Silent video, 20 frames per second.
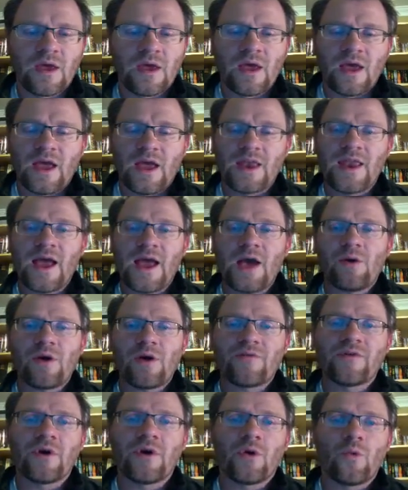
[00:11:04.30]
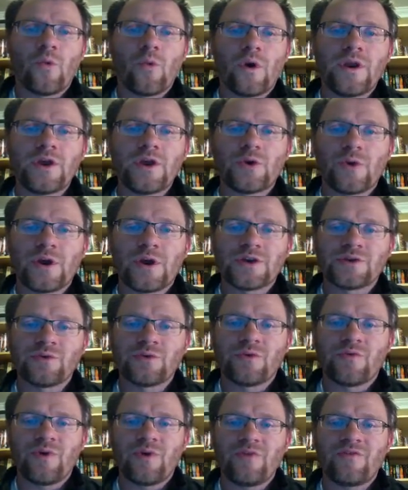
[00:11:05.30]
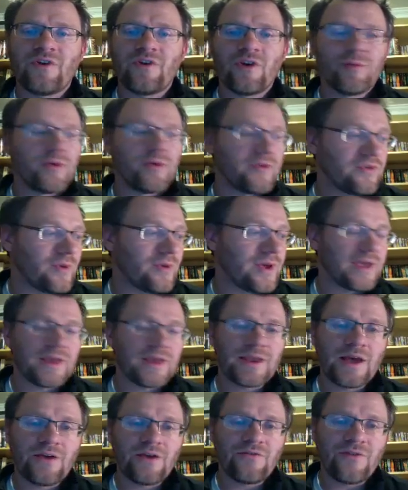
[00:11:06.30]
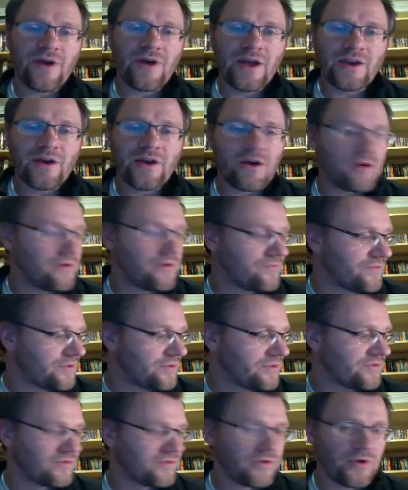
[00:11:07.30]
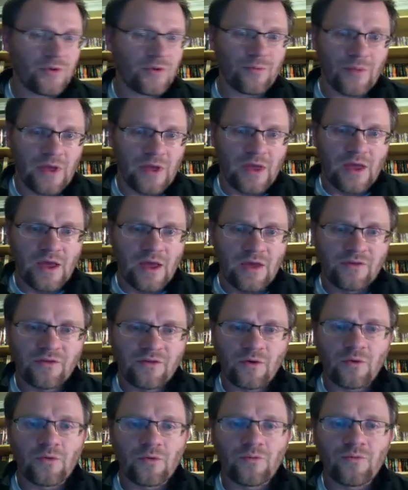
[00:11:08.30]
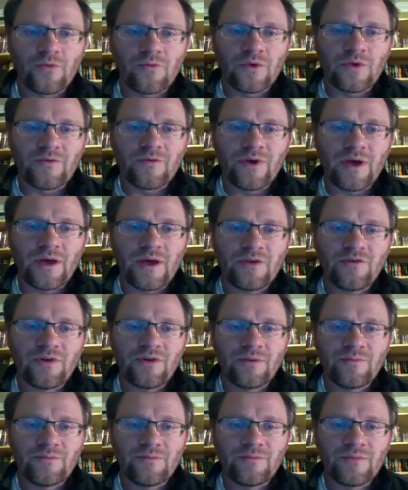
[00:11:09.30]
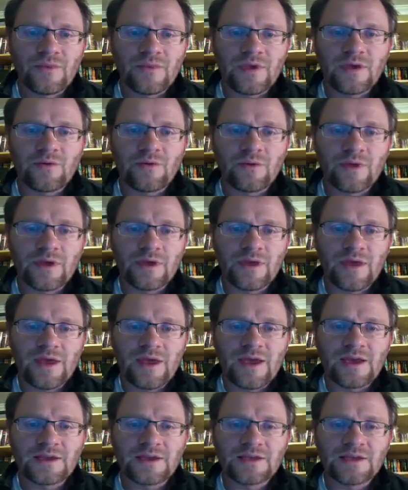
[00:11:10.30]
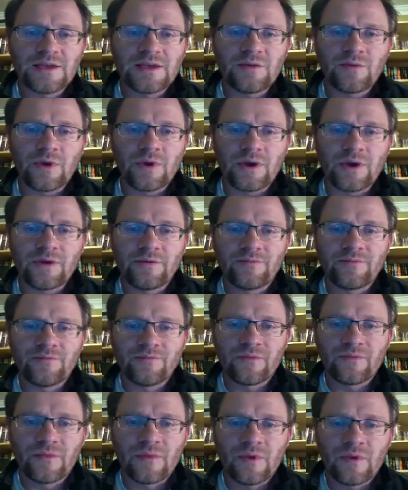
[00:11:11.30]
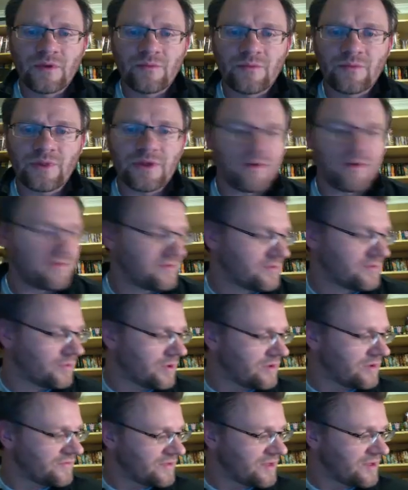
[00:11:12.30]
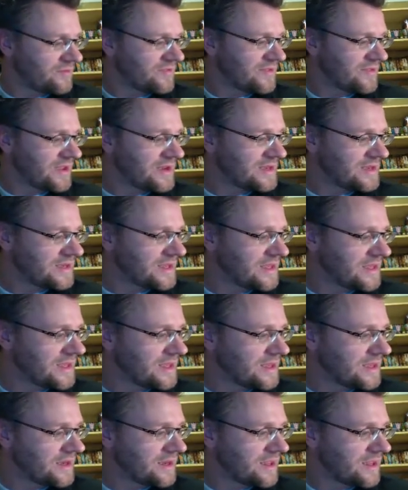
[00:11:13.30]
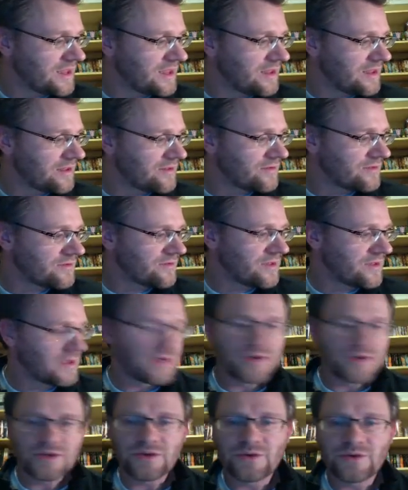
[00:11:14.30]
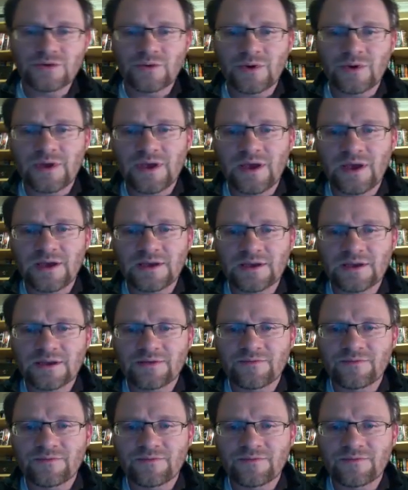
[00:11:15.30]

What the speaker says: And now I've got one equation with one variable. So I can now find our first term. So we have 100 equaling 8t1 plus 12 times 19 is 228